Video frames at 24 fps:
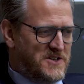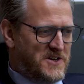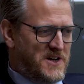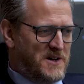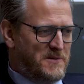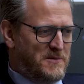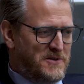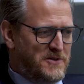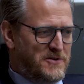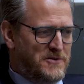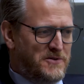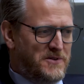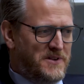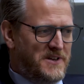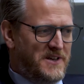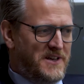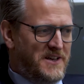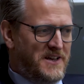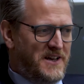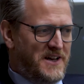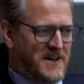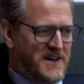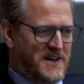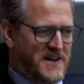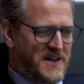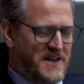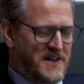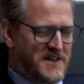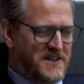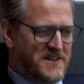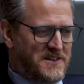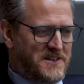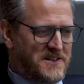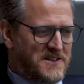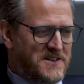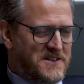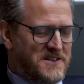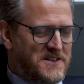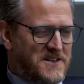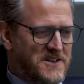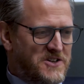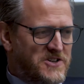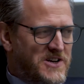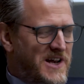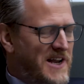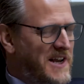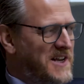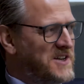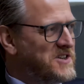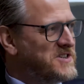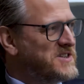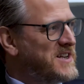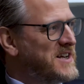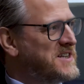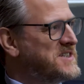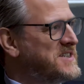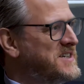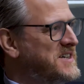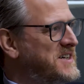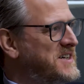to come and do the, the, the challenge. That's